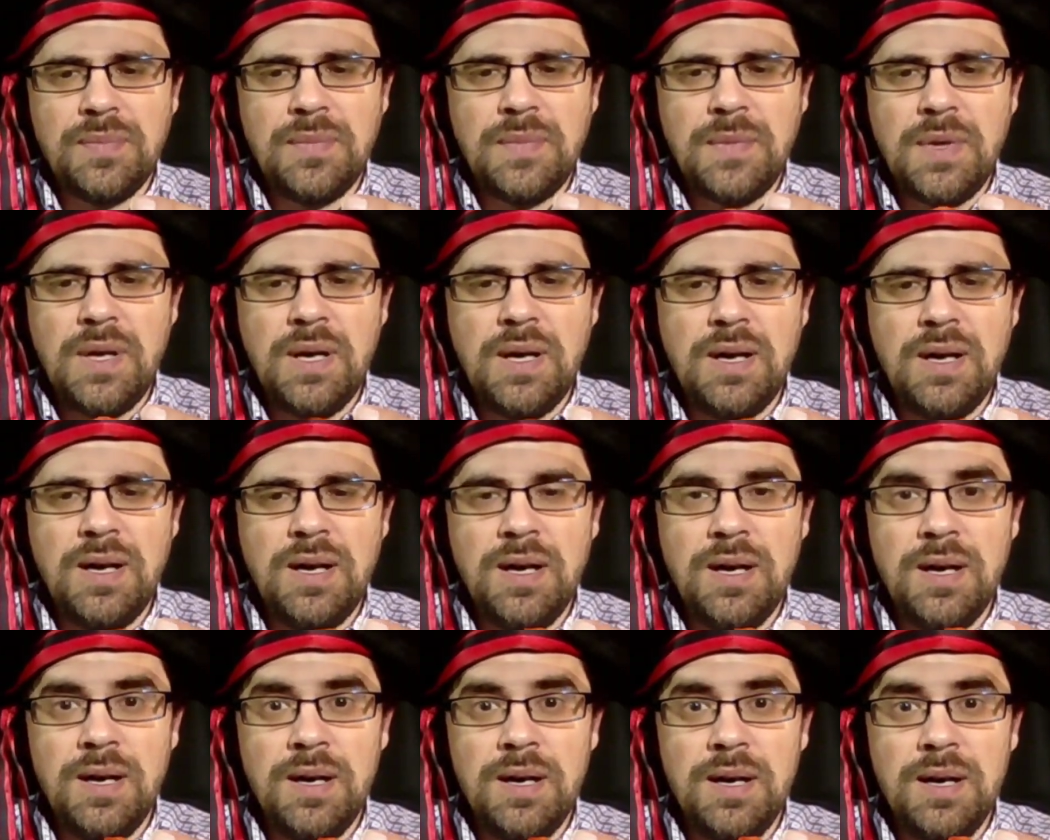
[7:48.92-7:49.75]

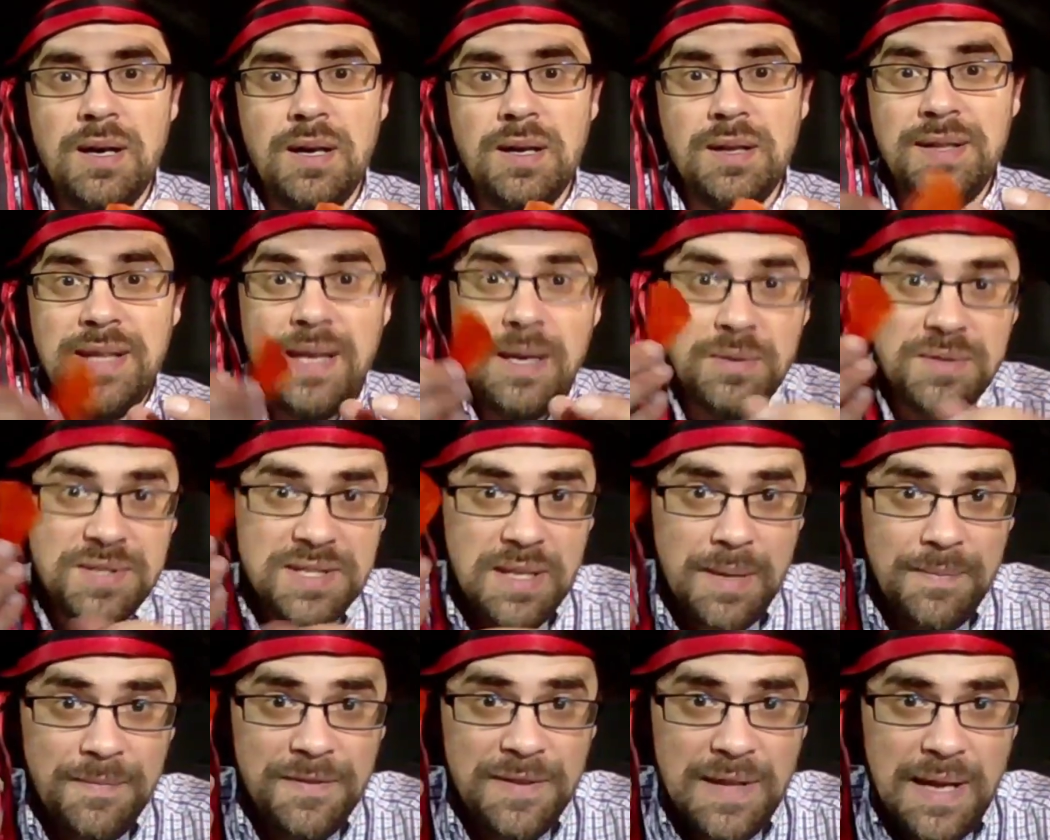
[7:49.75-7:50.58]
Now
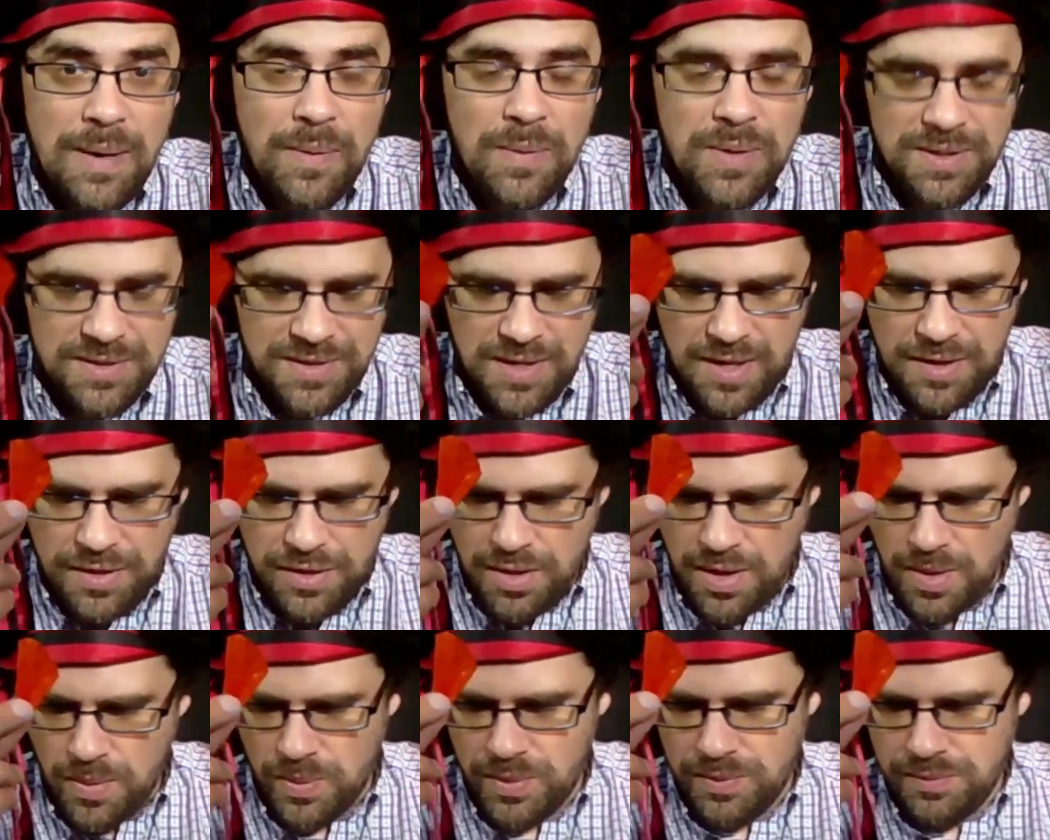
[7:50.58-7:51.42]
some flowers I
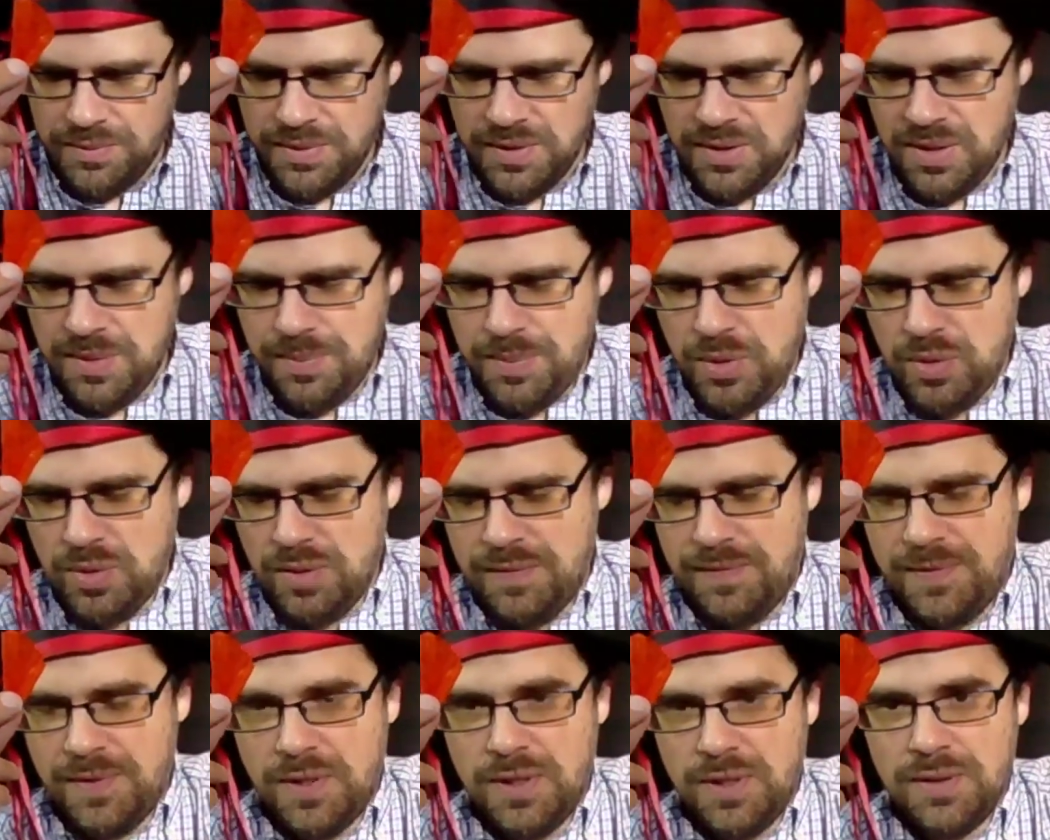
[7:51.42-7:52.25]
thought were really
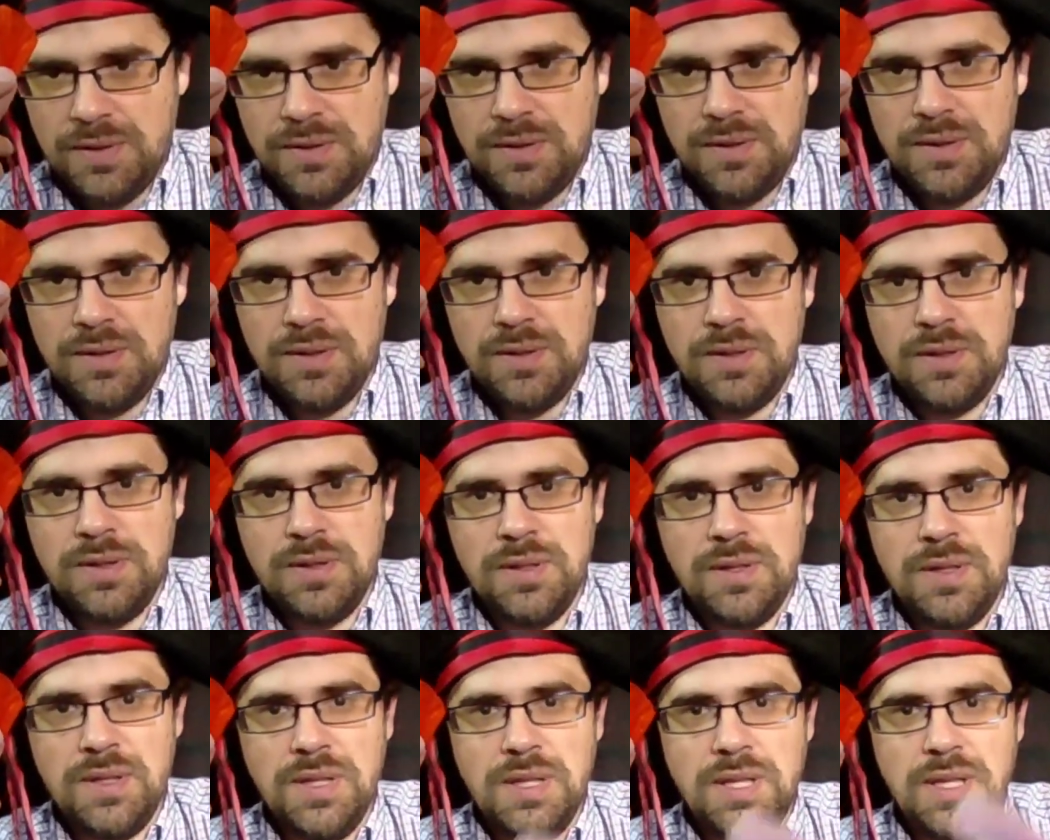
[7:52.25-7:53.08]
beautiful.
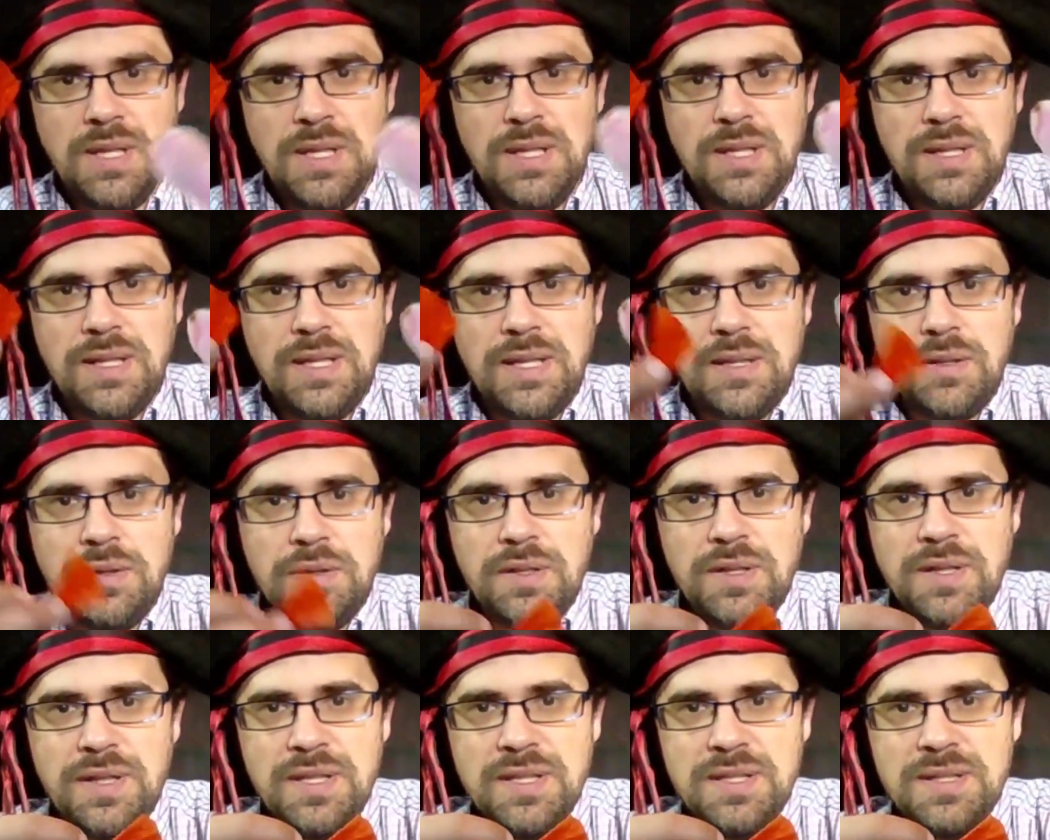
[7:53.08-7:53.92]
Like
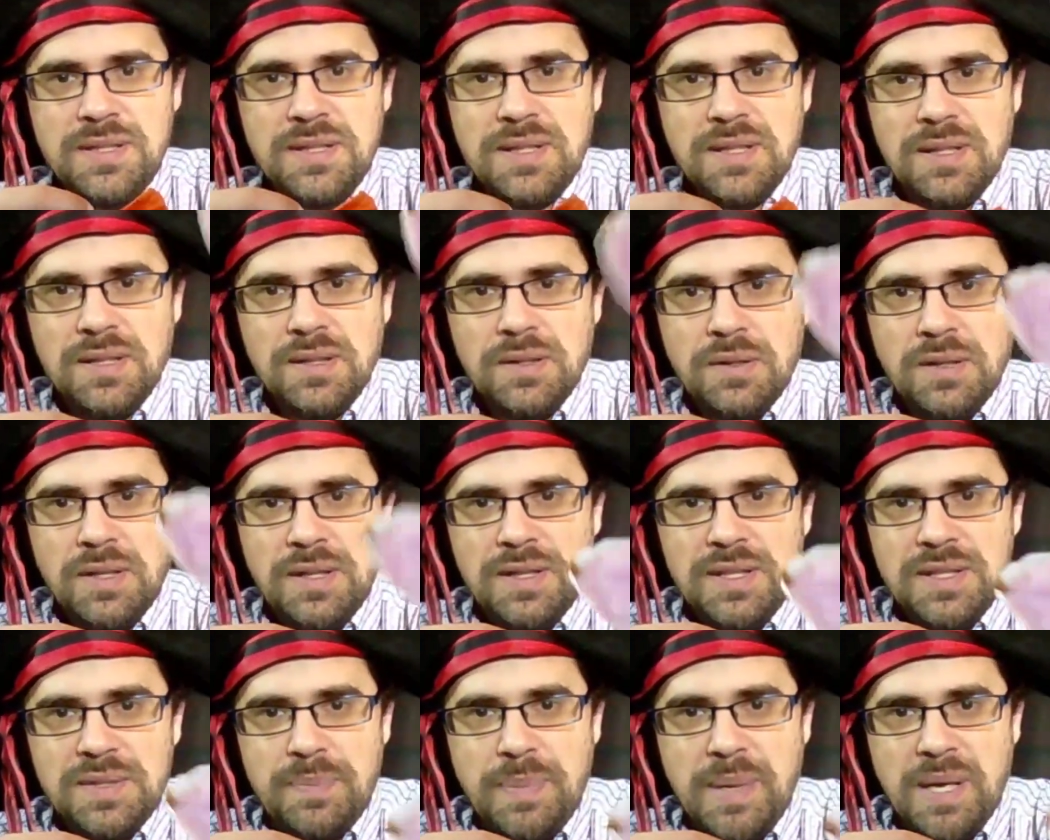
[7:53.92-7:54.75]
look at this
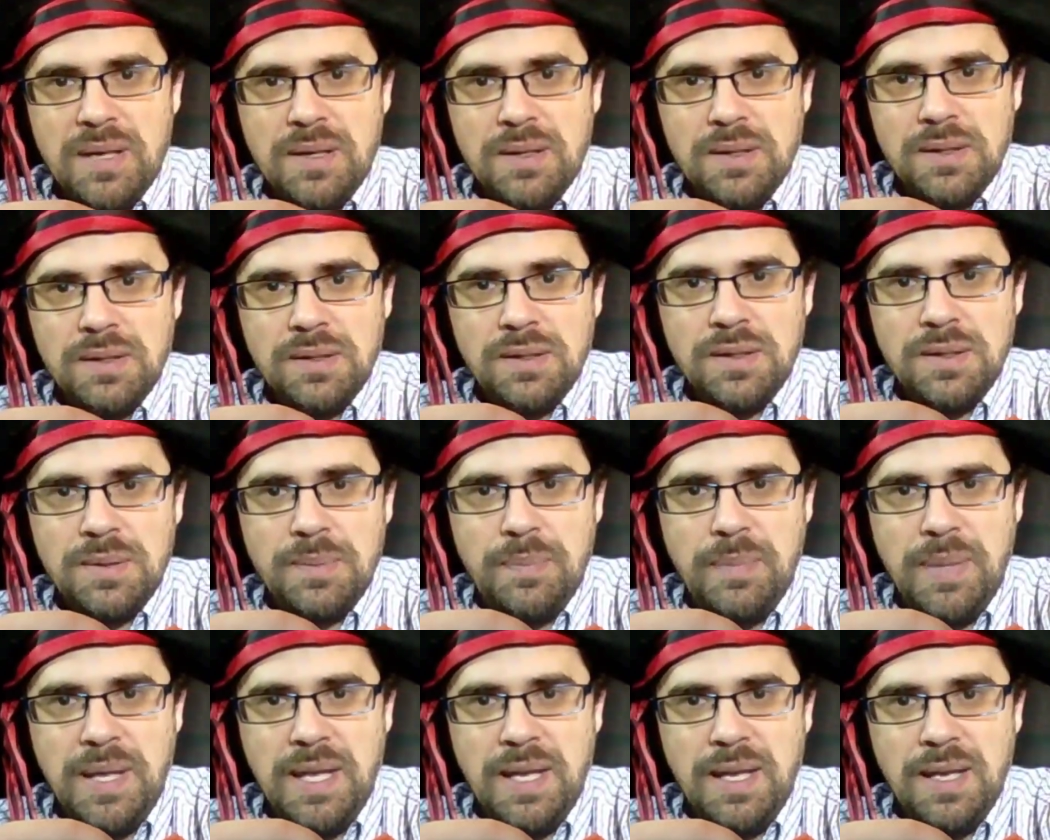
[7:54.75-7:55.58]
petal.
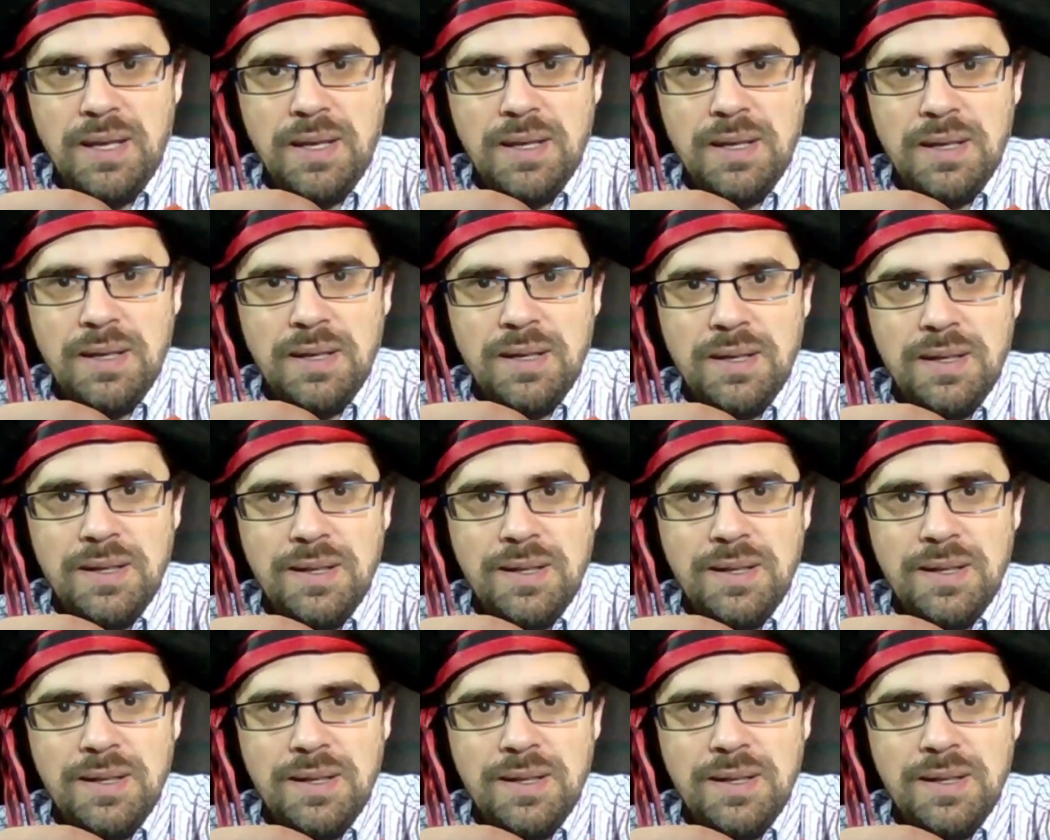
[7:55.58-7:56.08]
Pink.